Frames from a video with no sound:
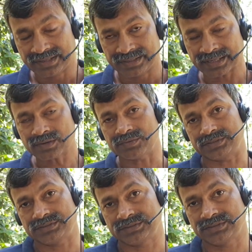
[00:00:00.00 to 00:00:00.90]
Around
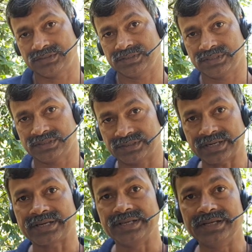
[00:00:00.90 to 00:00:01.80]

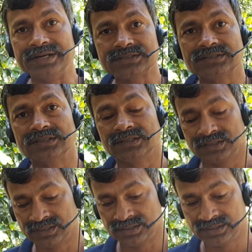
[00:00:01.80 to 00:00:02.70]
30 years
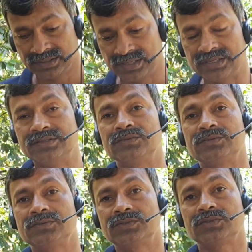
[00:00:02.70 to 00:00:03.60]
it
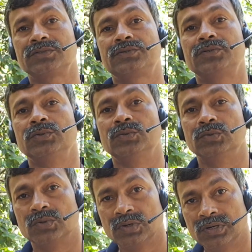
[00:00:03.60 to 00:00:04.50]
took to
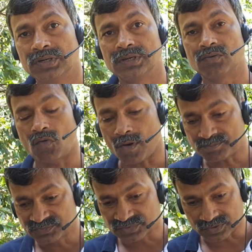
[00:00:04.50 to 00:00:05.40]

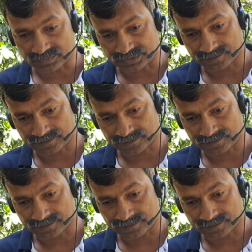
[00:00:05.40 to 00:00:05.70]
observe